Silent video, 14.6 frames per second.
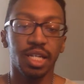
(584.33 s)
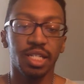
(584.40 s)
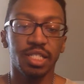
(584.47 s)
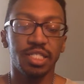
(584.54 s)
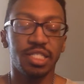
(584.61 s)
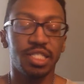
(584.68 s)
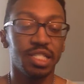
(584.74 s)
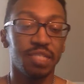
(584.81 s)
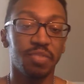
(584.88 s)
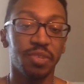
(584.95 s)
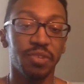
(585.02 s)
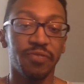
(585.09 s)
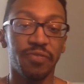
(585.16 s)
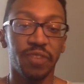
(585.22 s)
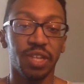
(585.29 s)
she's
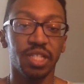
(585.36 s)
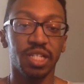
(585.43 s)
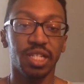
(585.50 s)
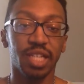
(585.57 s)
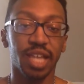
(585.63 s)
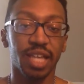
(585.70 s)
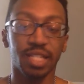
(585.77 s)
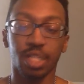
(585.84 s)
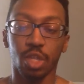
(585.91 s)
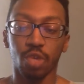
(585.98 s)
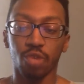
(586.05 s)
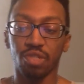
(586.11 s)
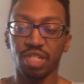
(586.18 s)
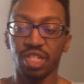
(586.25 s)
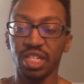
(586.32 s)
been feeling as
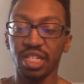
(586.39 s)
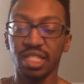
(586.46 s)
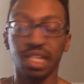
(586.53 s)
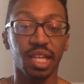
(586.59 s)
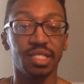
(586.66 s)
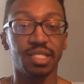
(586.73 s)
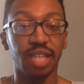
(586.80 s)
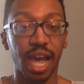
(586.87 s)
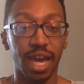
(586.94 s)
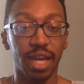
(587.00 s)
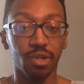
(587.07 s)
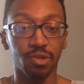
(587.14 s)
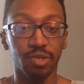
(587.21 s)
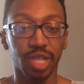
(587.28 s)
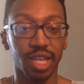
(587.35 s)
though she's
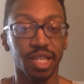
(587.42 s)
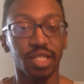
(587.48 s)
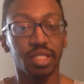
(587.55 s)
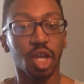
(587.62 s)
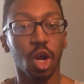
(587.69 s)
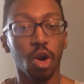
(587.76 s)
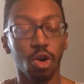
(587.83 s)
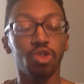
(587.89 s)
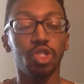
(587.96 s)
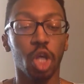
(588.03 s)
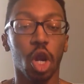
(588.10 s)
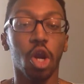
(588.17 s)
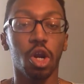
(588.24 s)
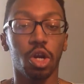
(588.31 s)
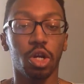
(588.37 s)
entitled, like it's her
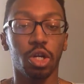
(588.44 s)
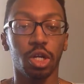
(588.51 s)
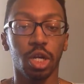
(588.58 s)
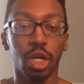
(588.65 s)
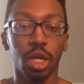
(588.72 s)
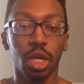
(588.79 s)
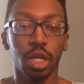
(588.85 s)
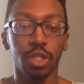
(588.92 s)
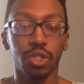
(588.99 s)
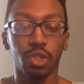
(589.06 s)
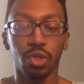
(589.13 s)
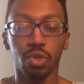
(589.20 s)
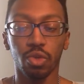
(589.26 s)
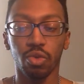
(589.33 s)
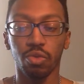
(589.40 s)
turn
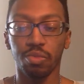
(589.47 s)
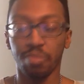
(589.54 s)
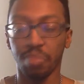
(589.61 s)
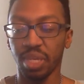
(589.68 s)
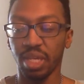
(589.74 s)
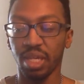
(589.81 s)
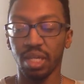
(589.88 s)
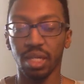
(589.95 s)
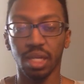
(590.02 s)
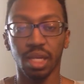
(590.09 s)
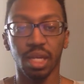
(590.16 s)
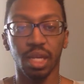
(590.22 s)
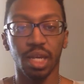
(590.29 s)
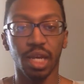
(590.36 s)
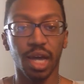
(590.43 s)
to be
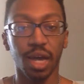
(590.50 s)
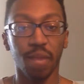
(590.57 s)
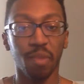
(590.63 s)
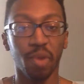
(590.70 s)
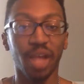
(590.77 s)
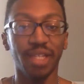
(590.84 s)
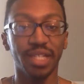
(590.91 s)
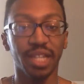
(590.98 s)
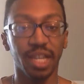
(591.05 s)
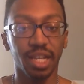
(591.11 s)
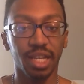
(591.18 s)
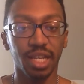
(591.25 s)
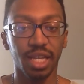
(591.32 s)
uh, president.